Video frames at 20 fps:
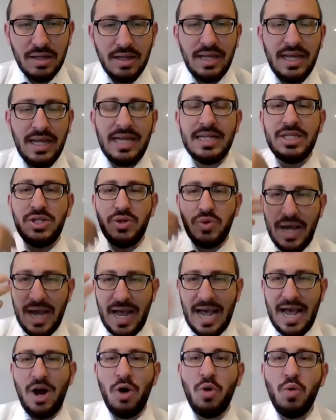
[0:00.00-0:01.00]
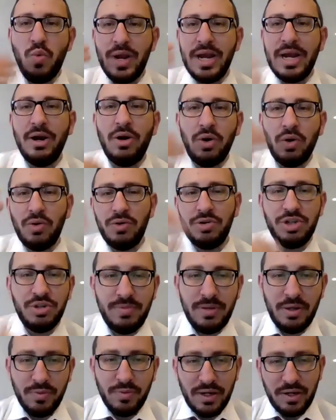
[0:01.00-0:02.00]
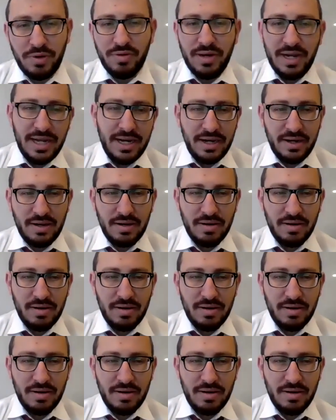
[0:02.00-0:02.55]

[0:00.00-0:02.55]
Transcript: into how we are going to be recreated.